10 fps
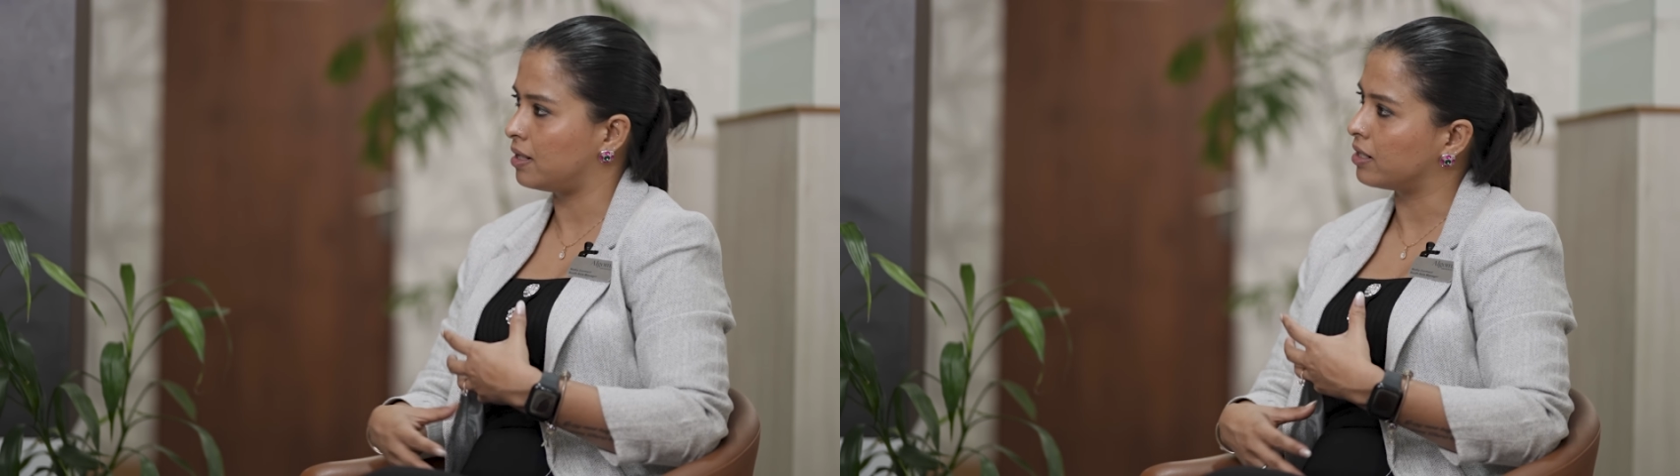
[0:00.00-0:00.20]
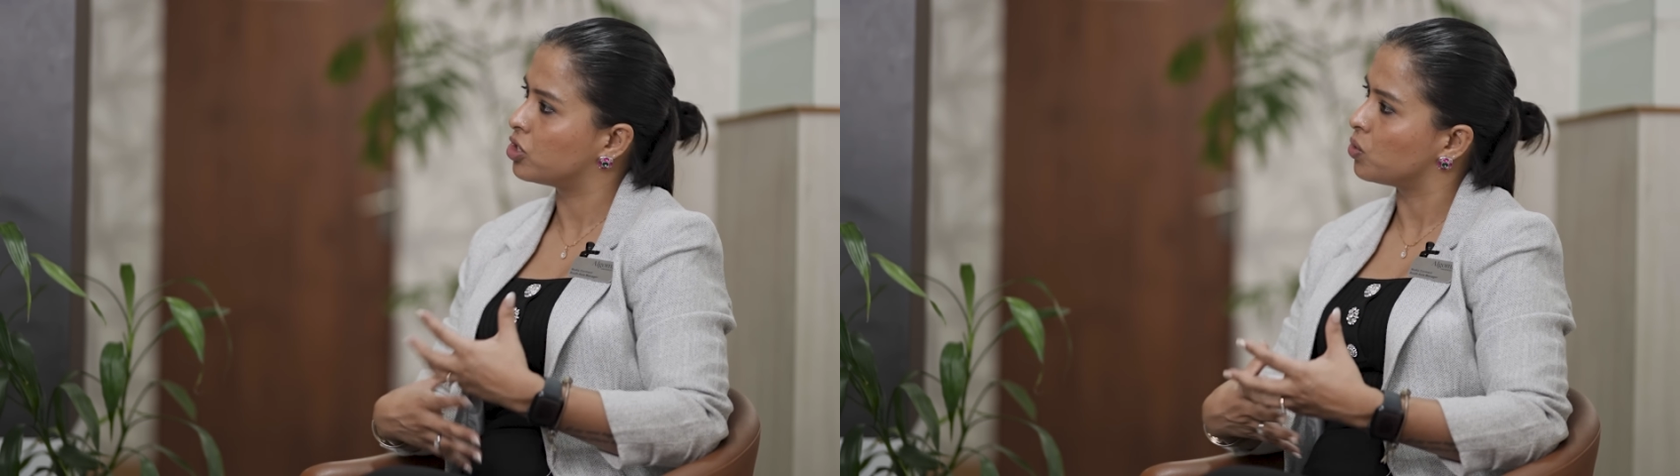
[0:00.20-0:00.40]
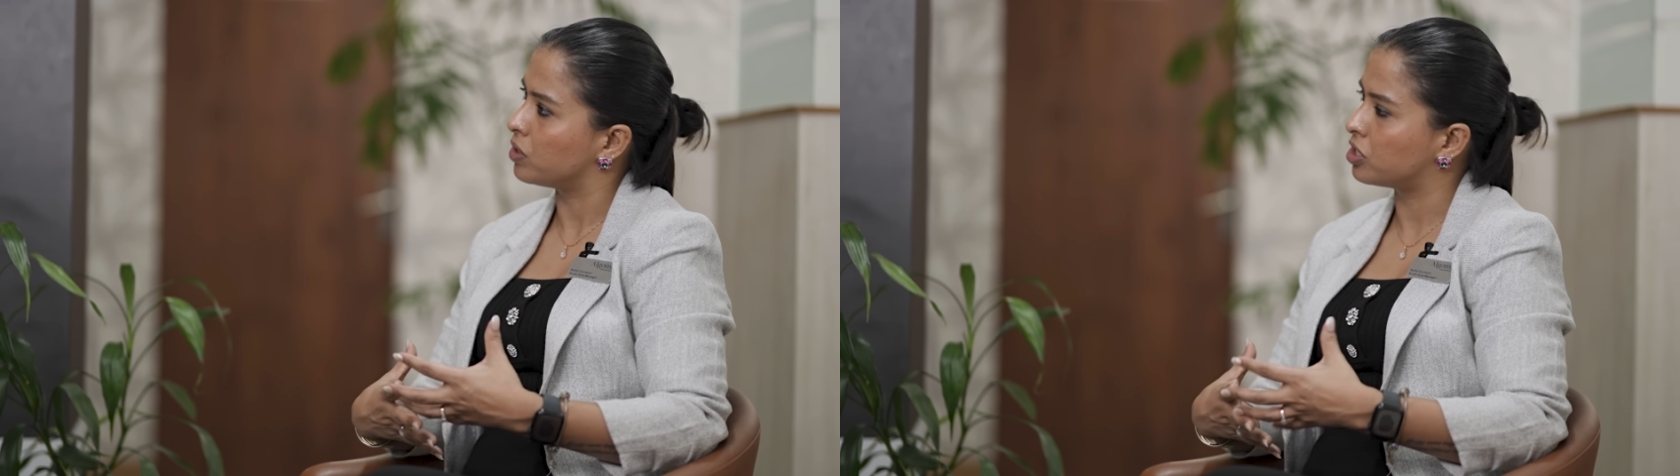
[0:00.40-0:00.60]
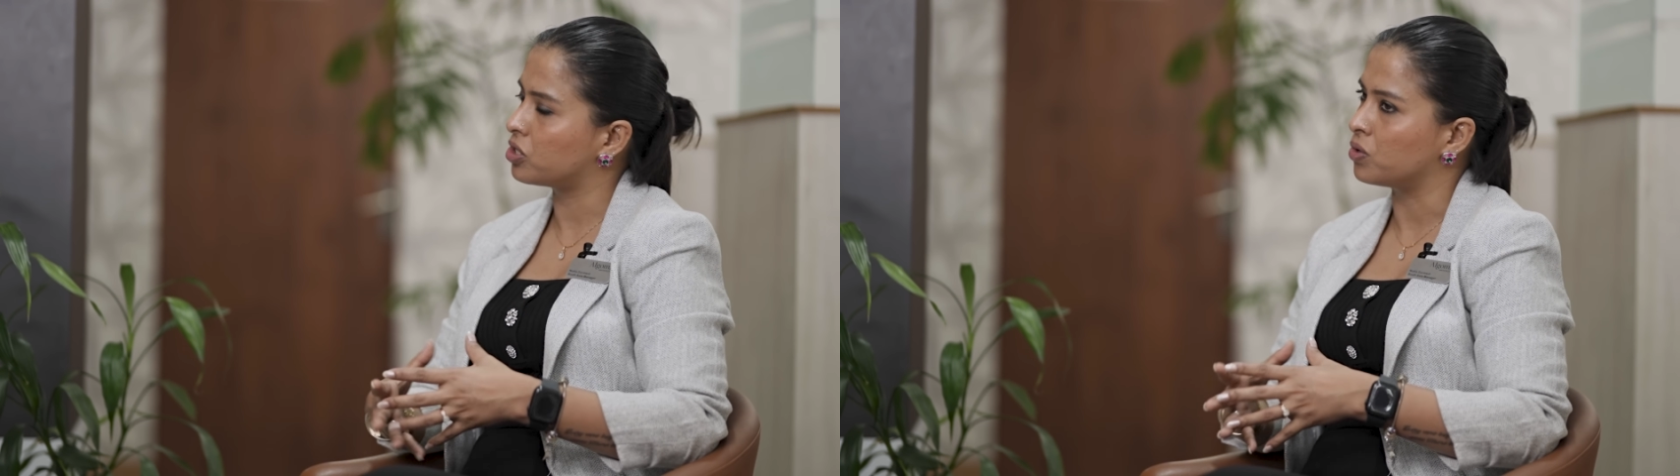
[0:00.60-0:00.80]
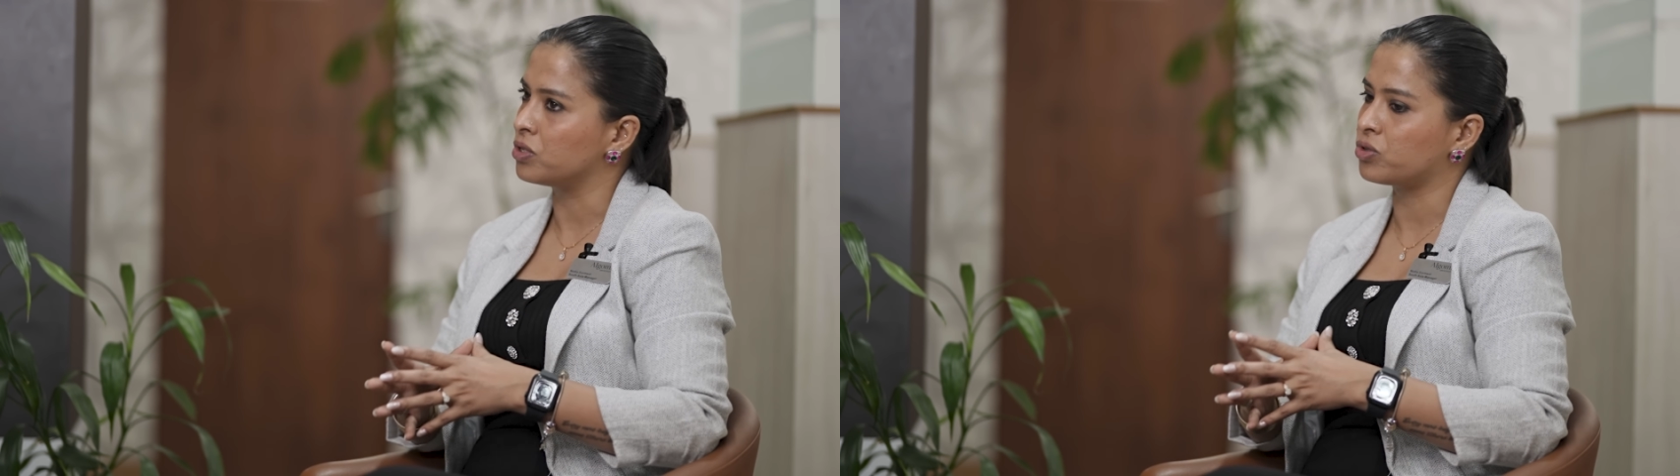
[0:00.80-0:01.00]
like do and
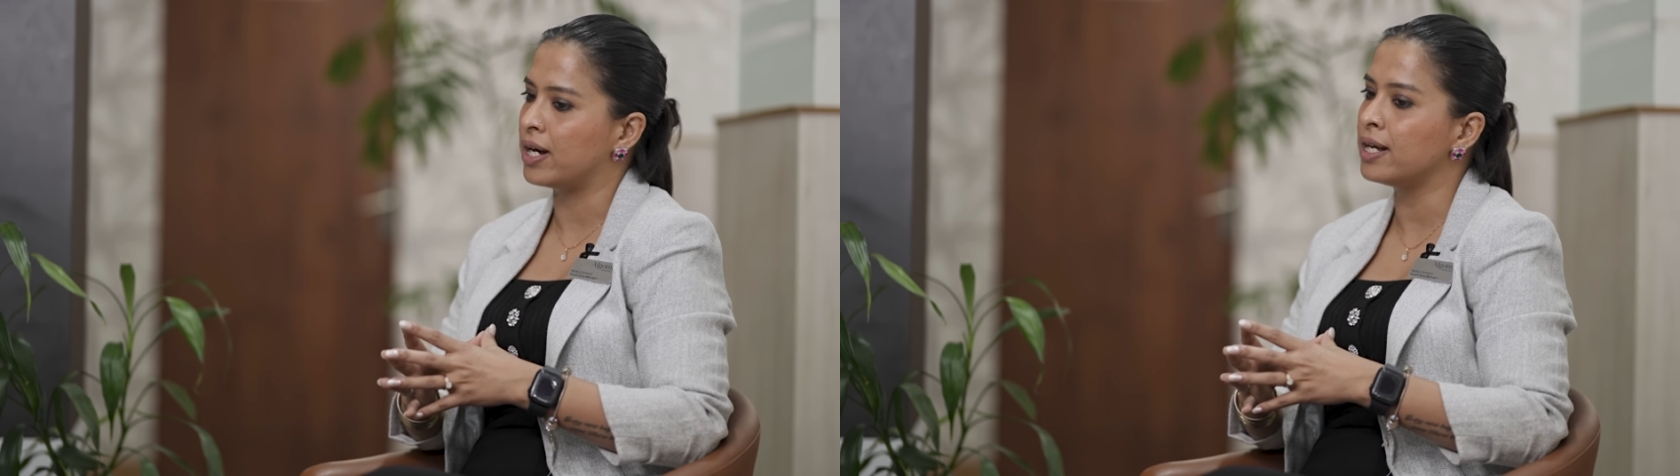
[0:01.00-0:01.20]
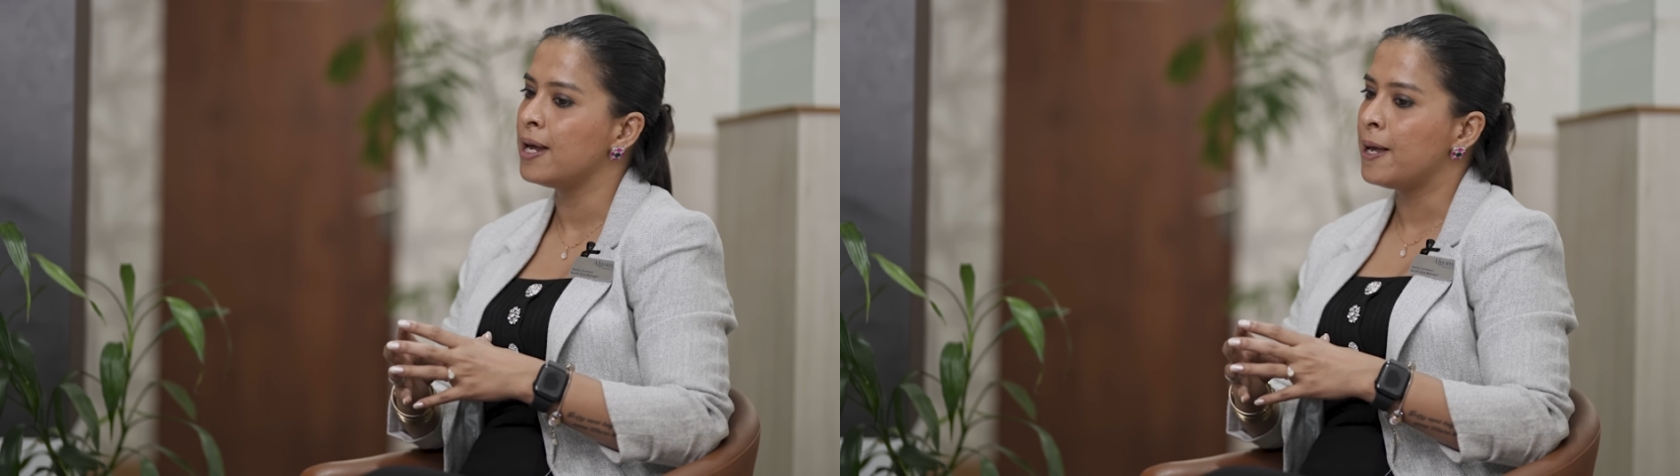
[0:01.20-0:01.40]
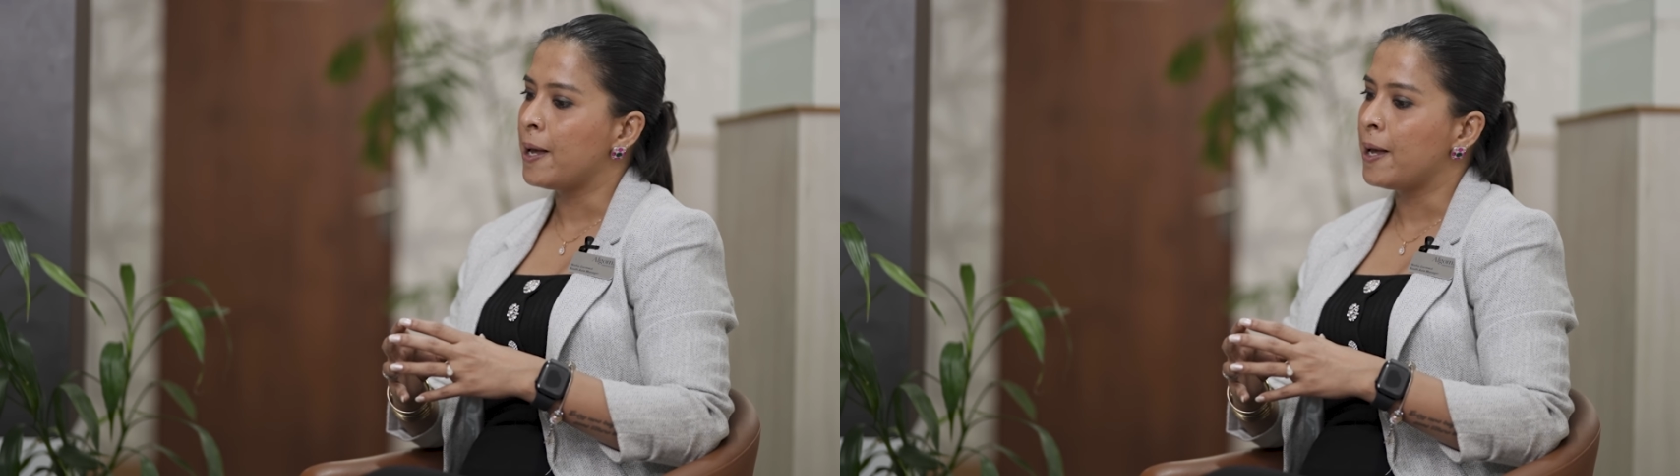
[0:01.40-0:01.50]
stones, right?